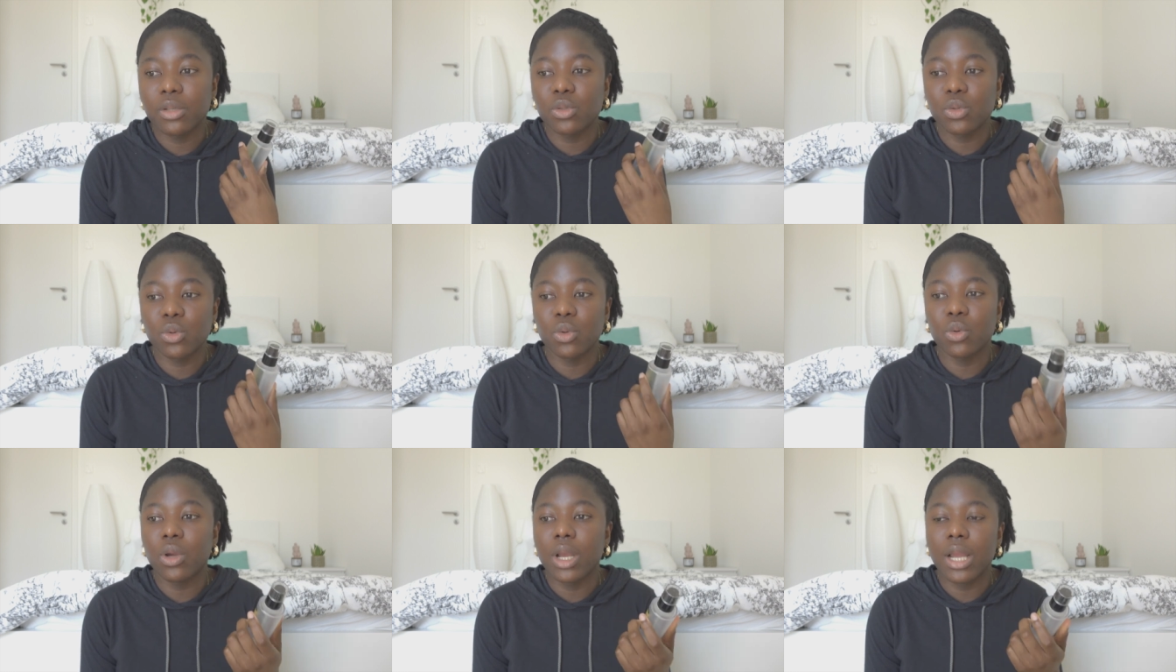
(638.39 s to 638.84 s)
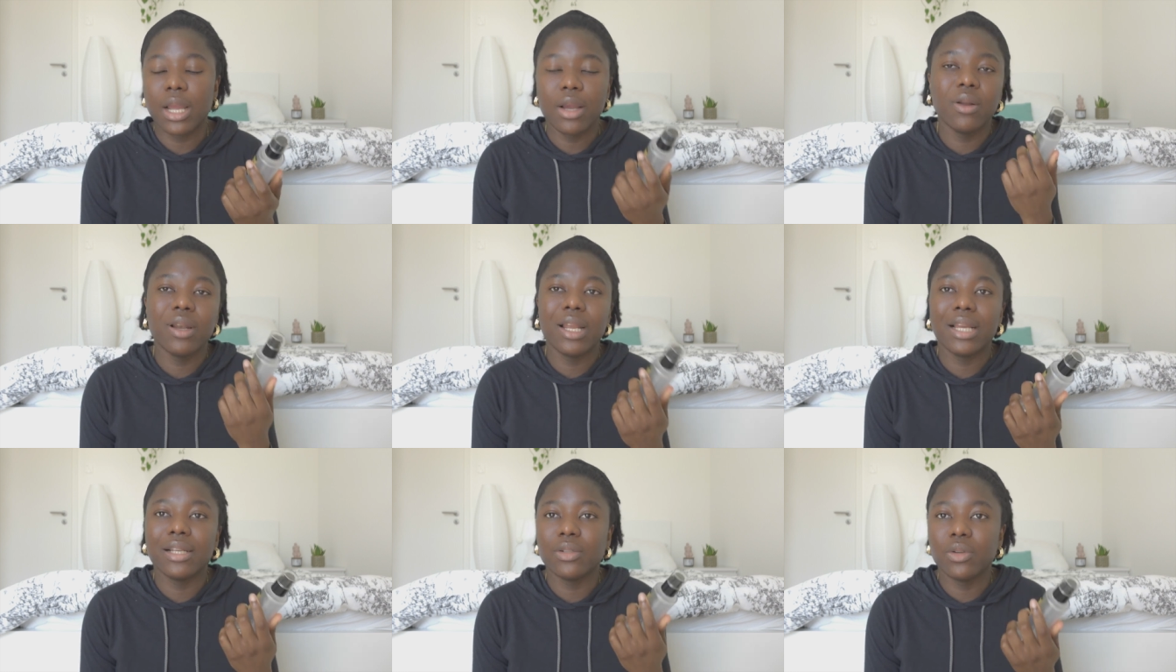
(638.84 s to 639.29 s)
So
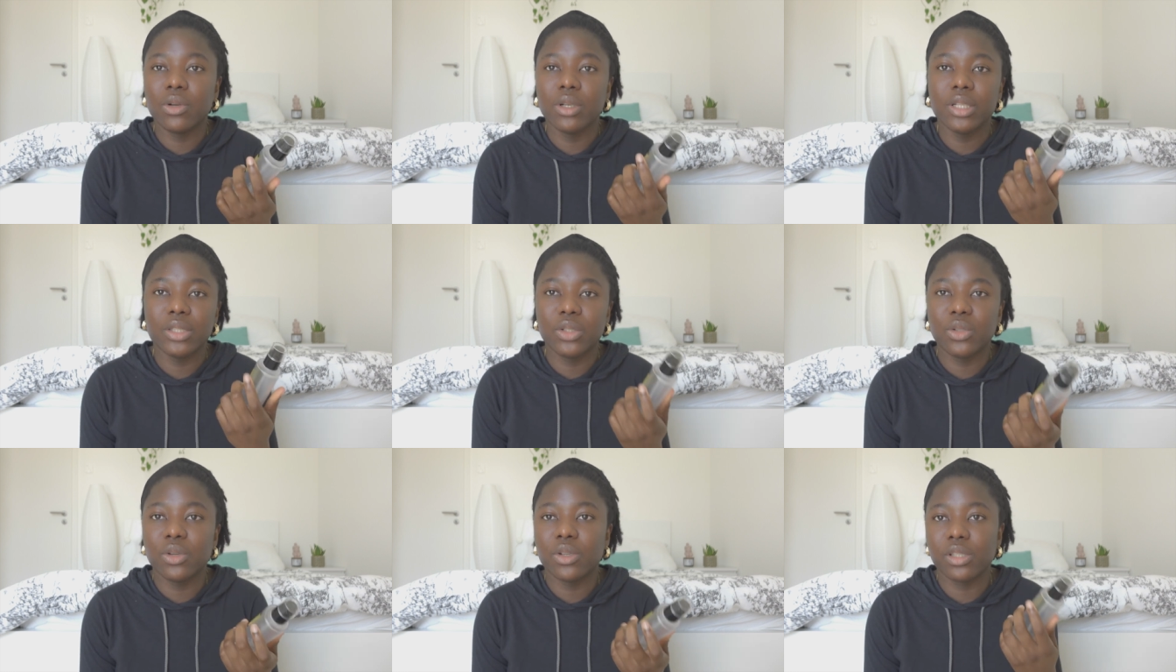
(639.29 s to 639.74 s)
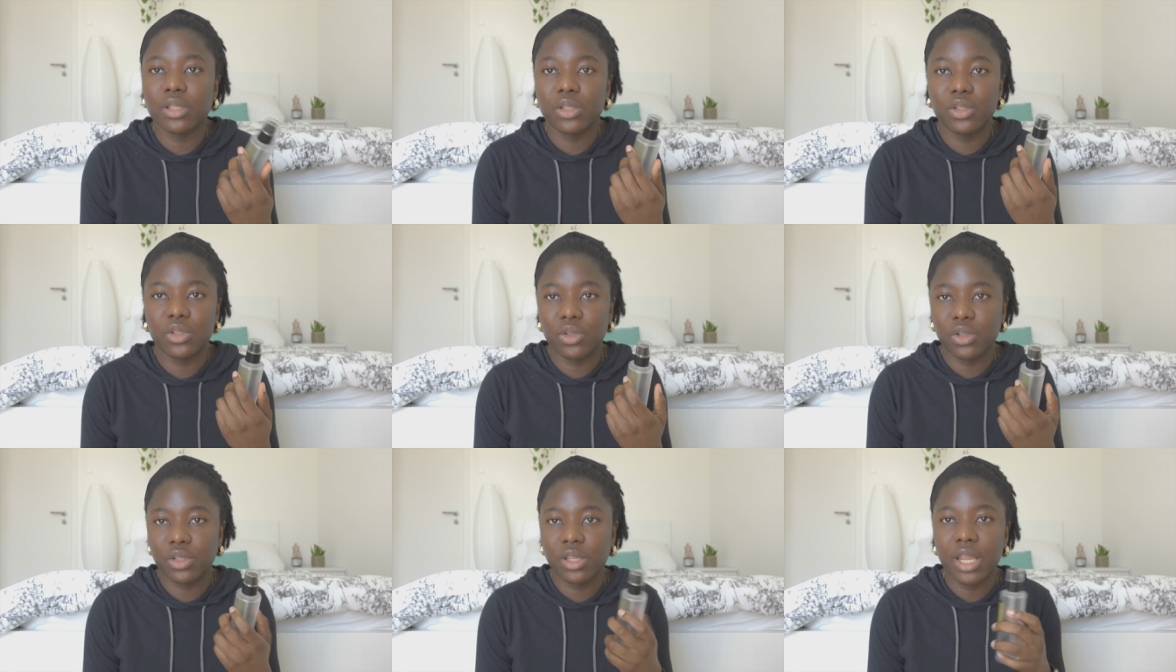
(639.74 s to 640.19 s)
all it does
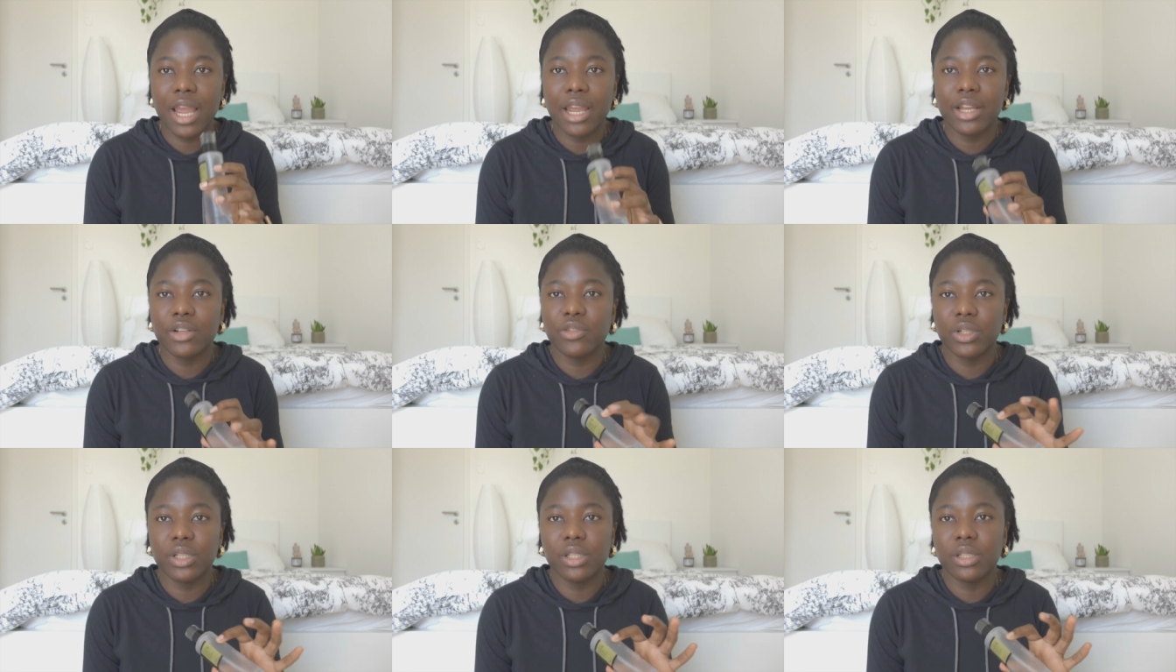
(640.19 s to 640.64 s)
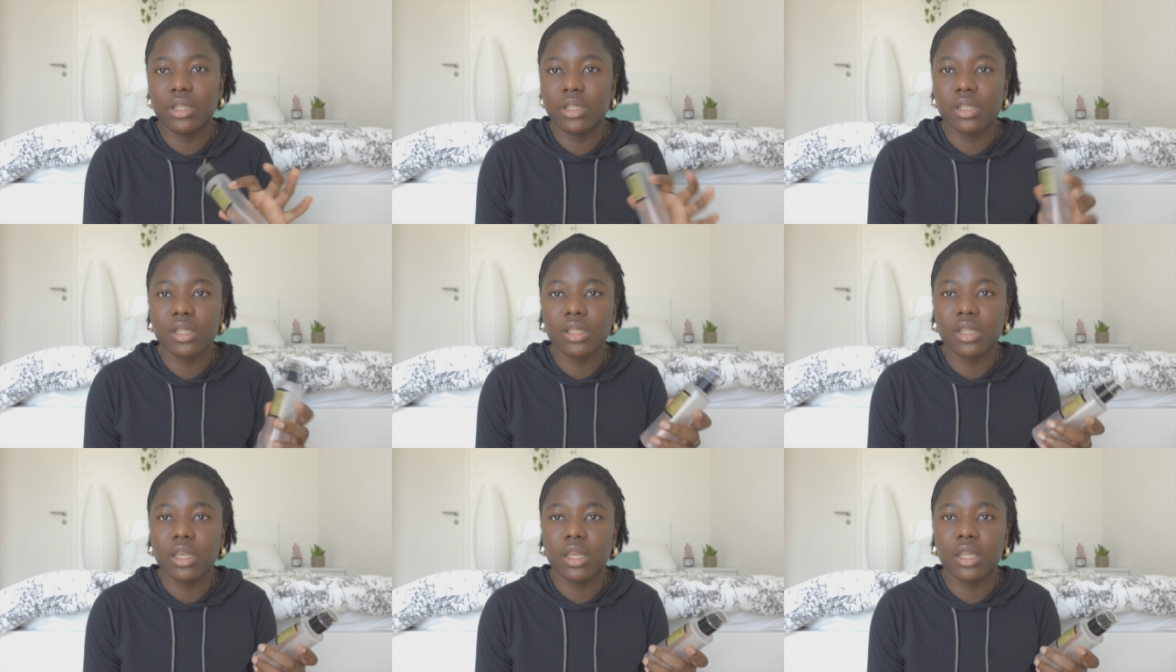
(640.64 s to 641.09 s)
is just hydrate the
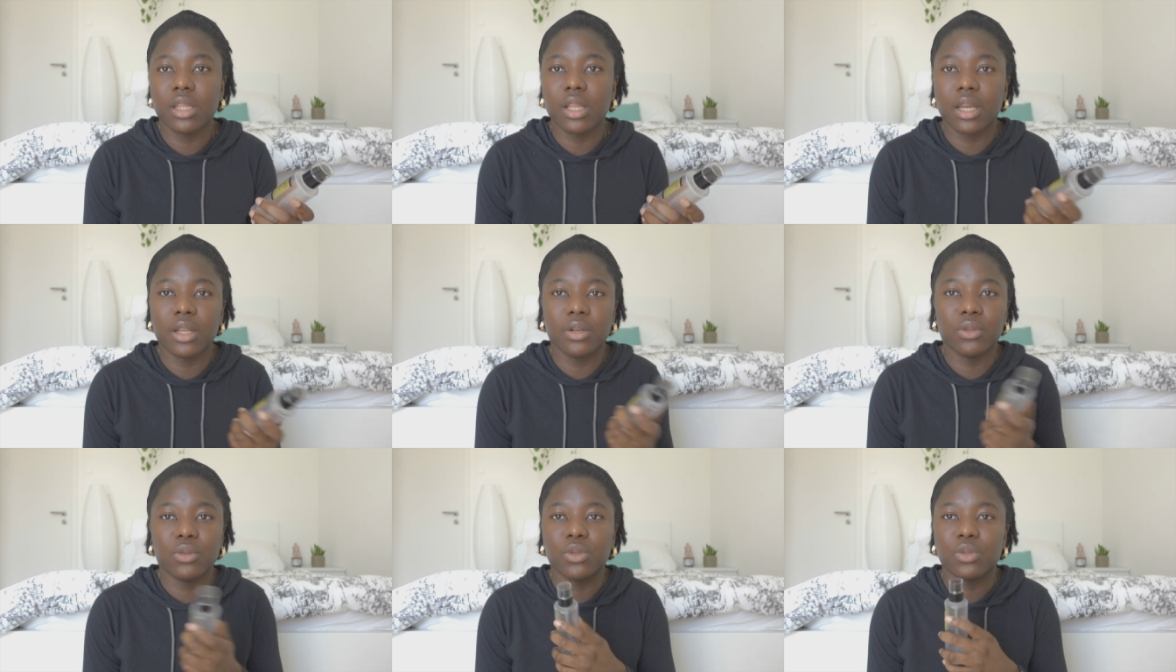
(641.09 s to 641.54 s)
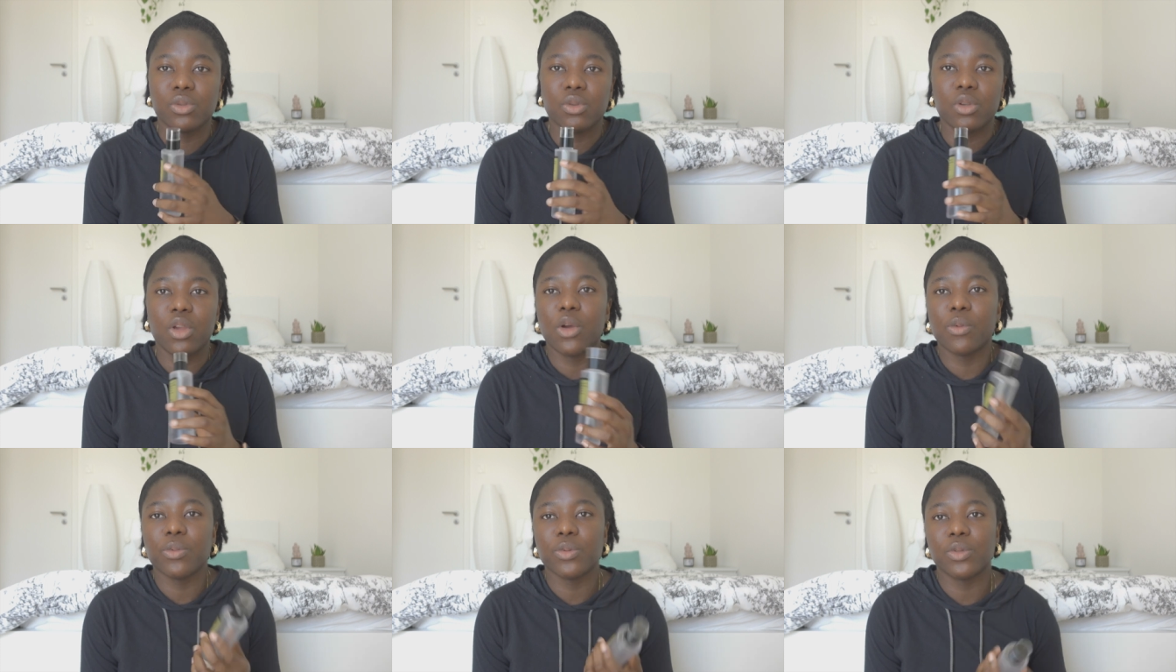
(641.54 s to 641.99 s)
skin and also
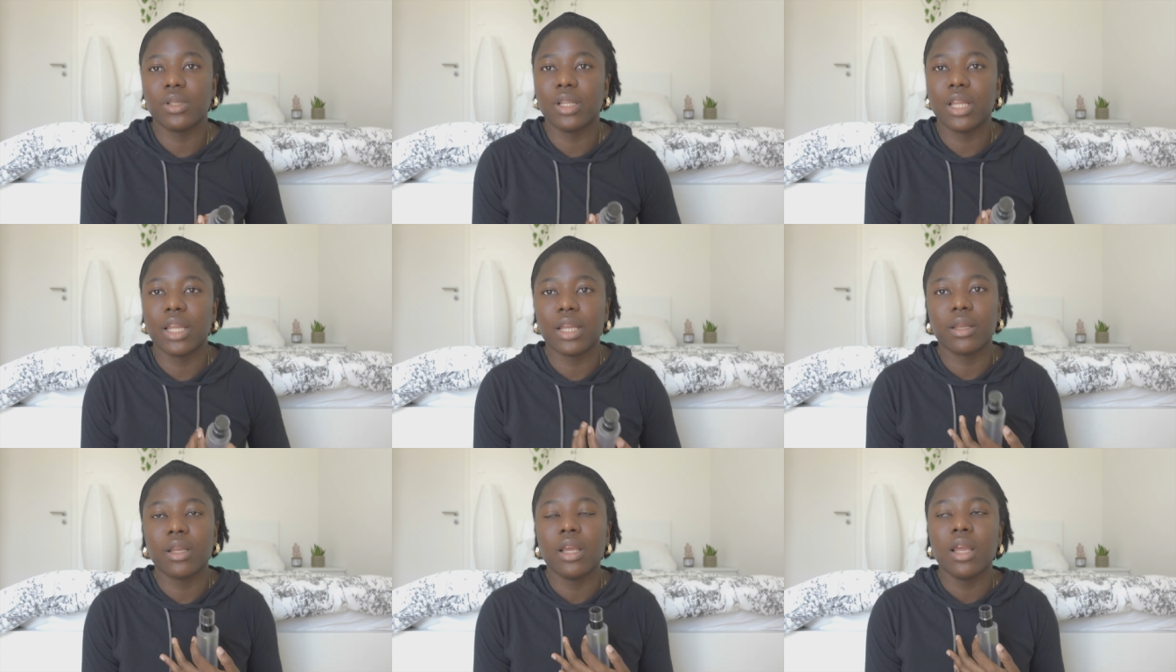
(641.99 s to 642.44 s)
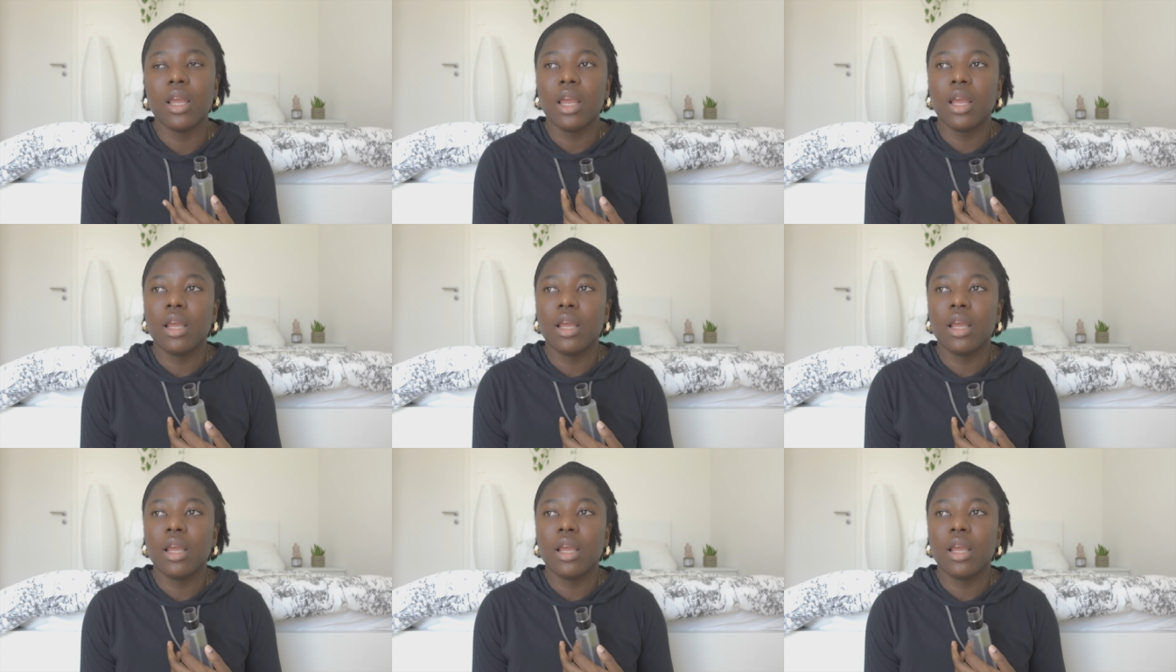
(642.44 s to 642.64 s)
helps like